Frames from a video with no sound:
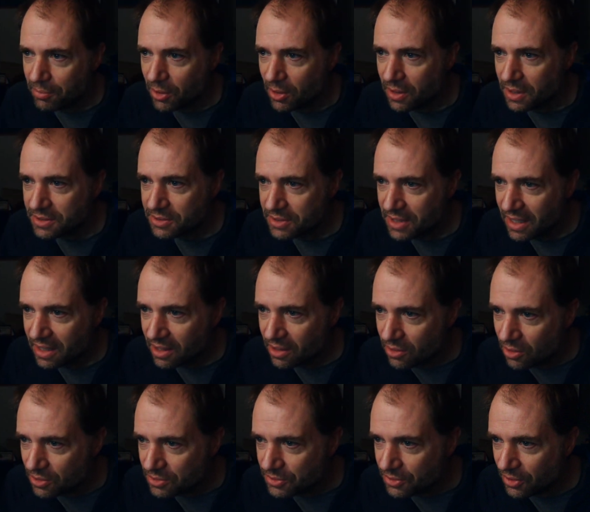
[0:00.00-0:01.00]
let's take a
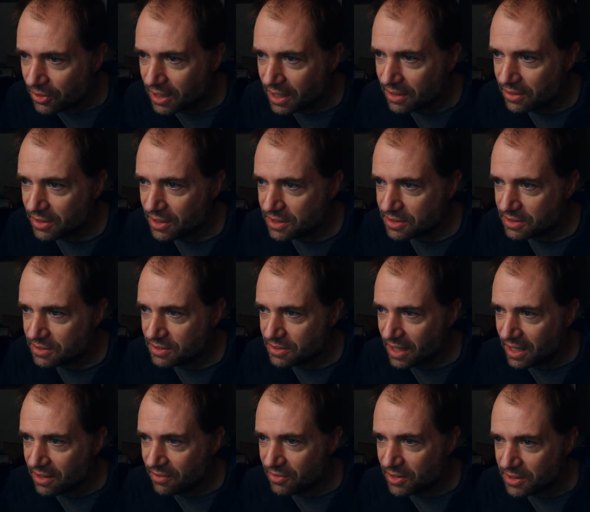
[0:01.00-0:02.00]
close look at this
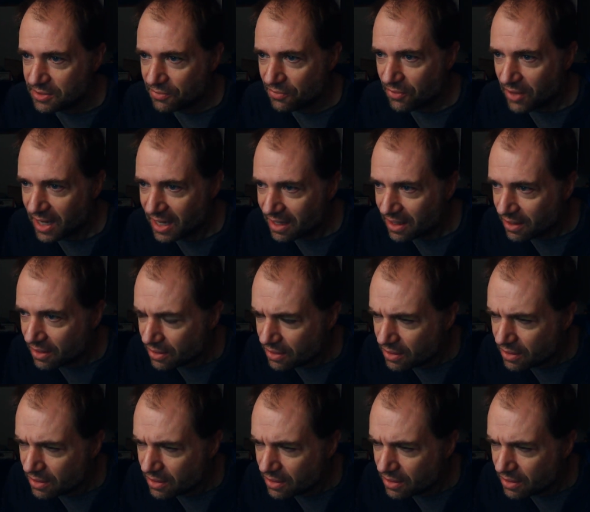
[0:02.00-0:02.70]
side of this van.